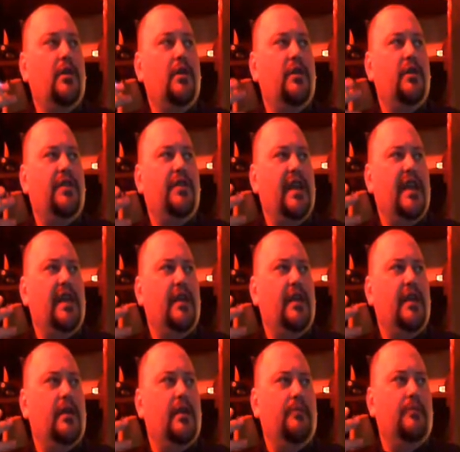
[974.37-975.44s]

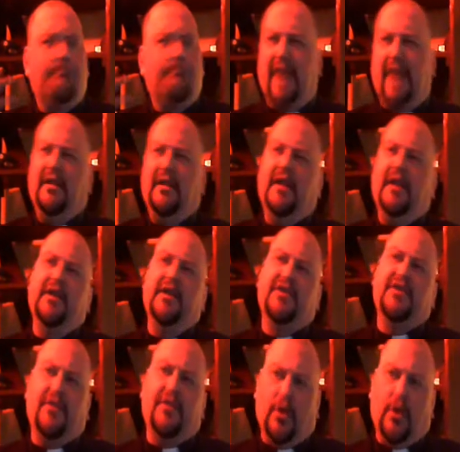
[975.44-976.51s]
the
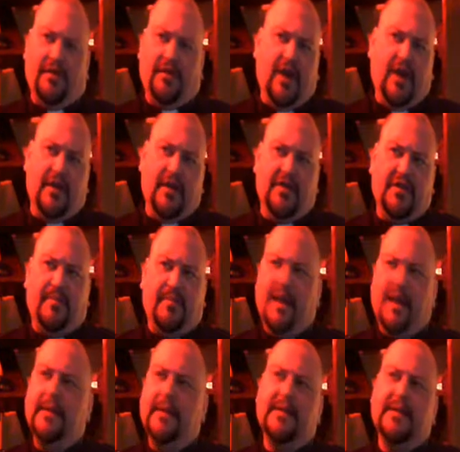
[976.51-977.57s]
manliness of your father's
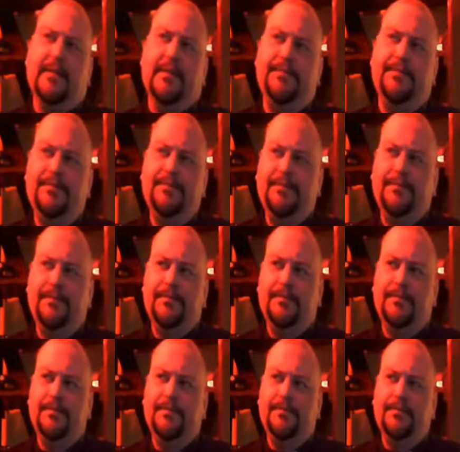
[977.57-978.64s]
penis.
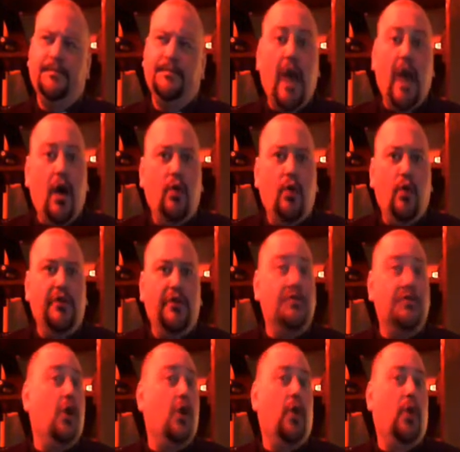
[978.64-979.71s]
No, you
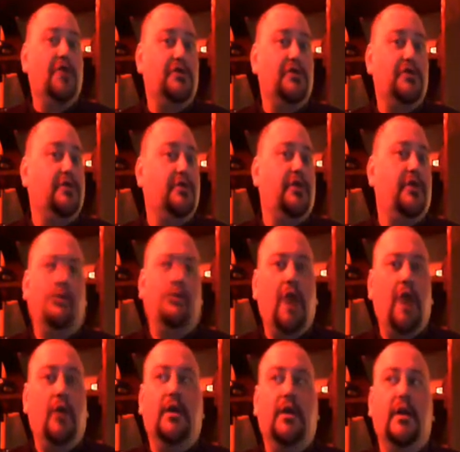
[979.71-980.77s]
don't want to, do you?
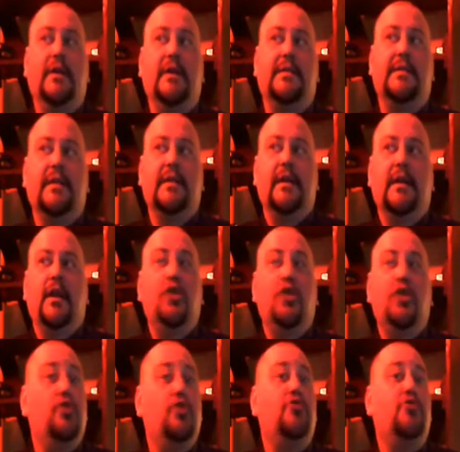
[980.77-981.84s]
No, because
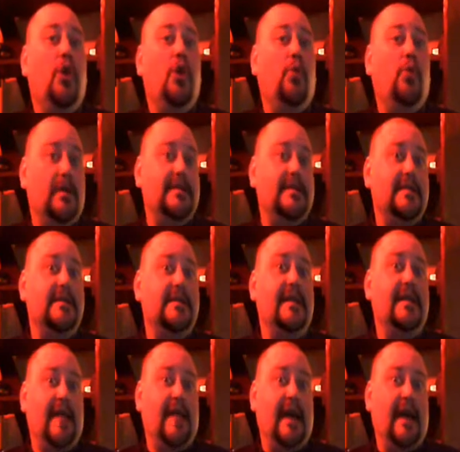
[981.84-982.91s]
you don't want to
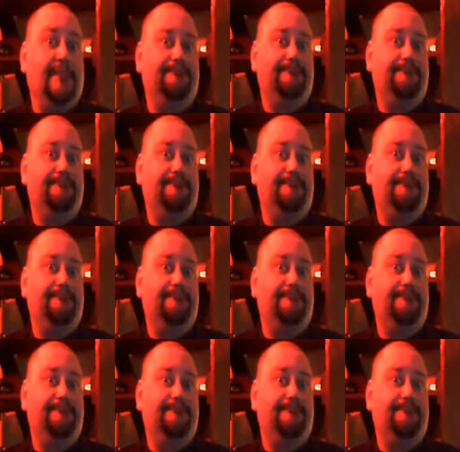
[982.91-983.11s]
see that,